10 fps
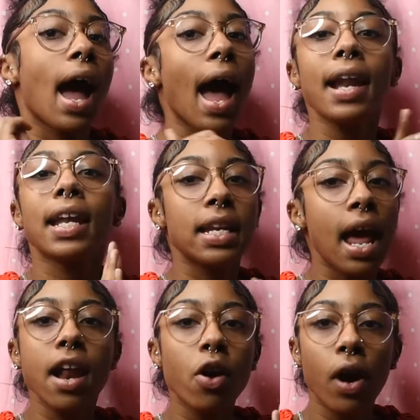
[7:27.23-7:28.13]
I did
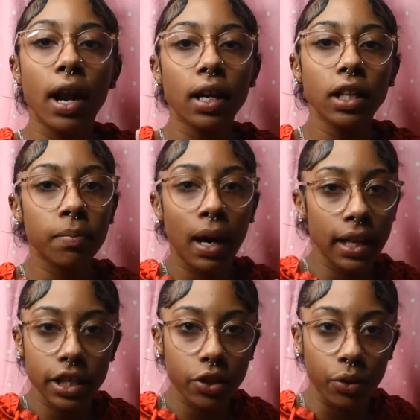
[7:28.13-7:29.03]
not know how to clear my
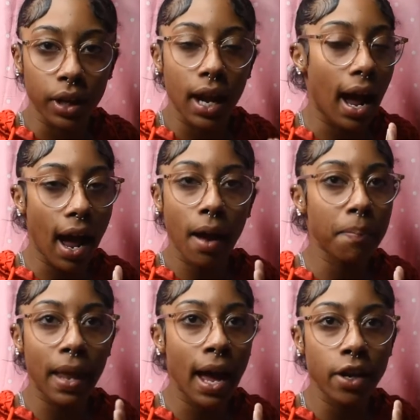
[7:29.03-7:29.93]
history.
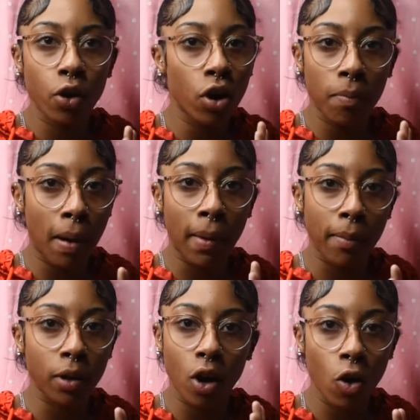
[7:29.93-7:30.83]
I'm not doing my
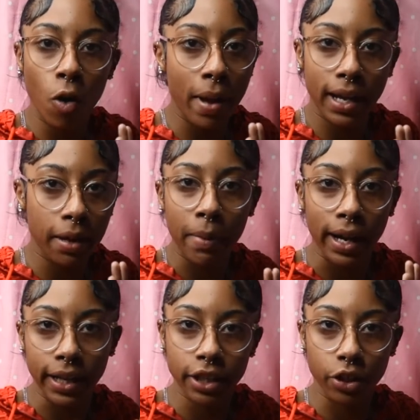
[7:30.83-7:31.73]
mama go back in my
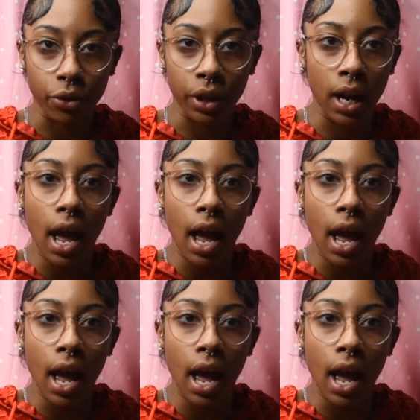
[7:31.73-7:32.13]
history.